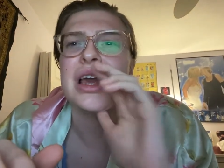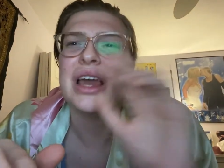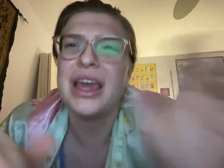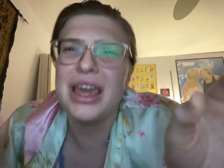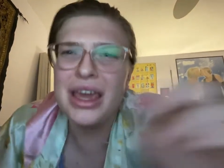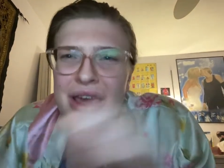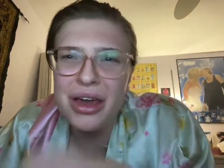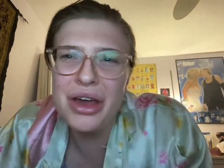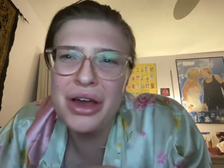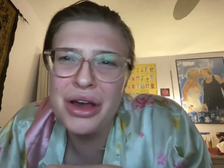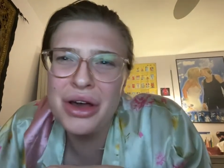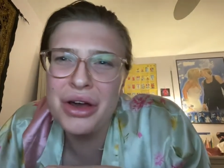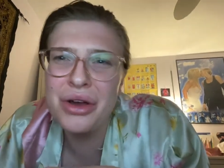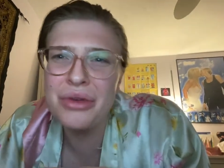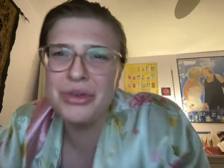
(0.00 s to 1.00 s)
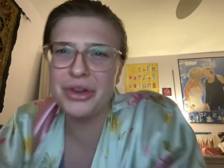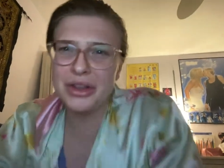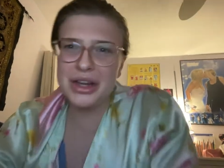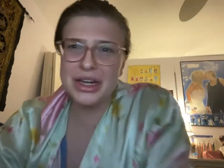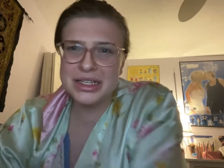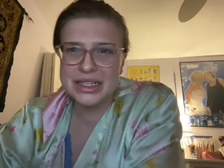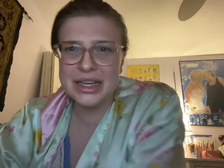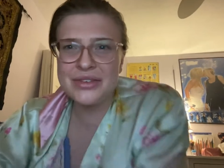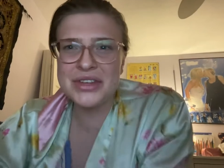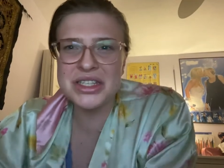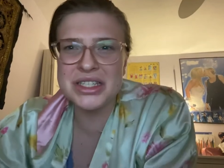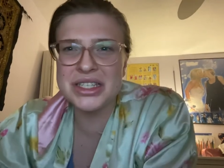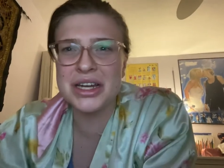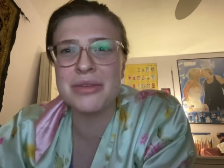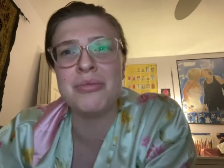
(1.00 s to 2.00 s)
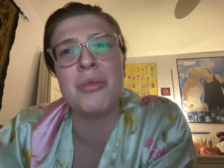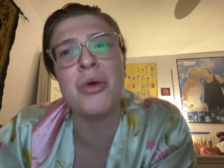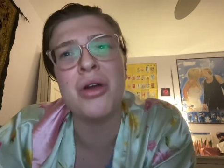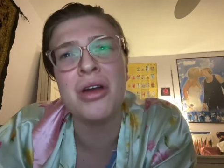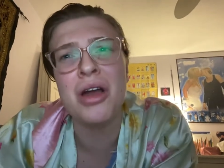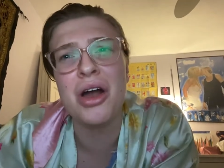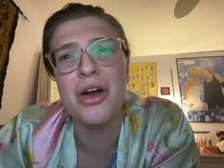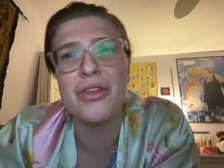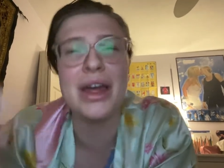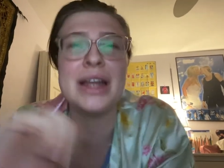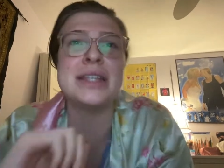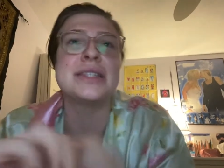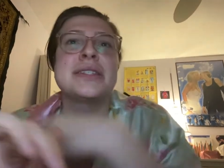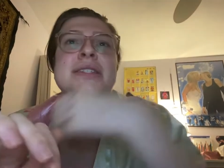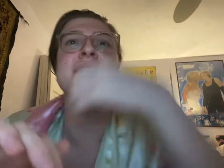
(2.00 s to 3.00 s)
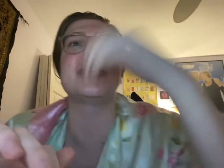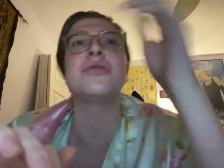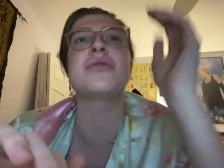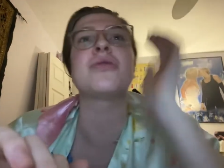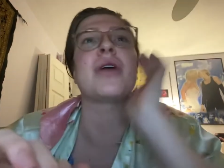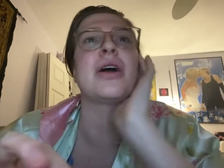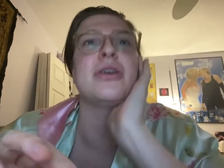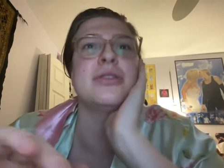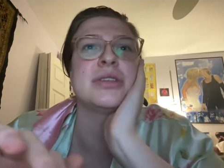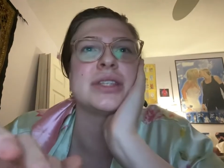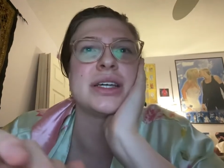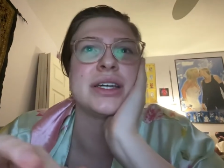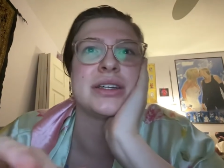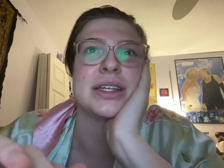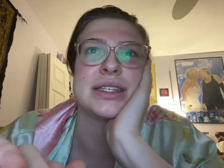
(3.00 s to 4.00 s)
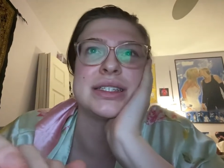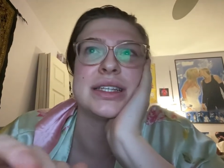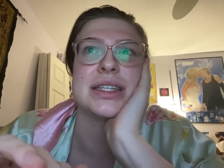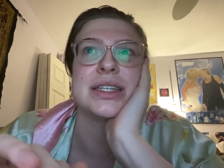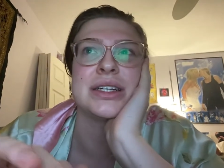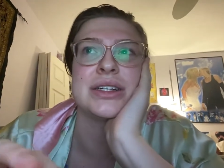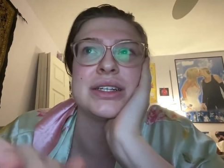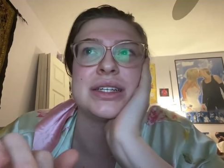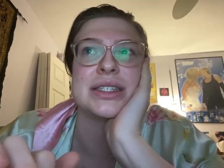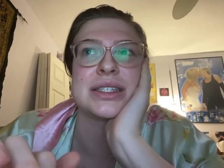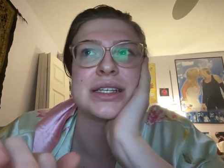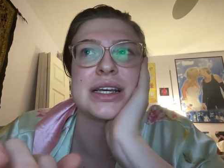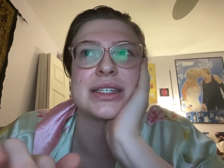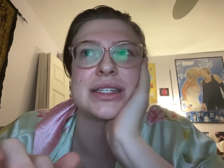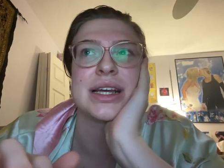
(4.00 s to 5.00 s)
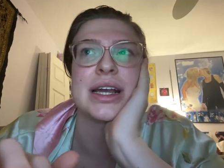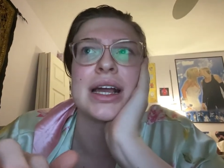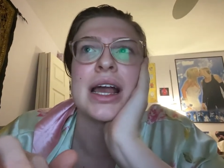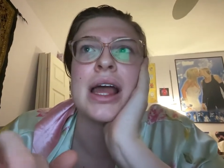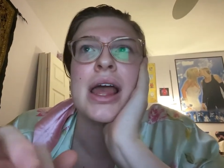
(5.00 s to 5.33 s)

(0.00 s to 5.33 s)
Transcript: Ew. New Year's Eve is tomorrow. That is so gross. Ew, that's literally disgusting.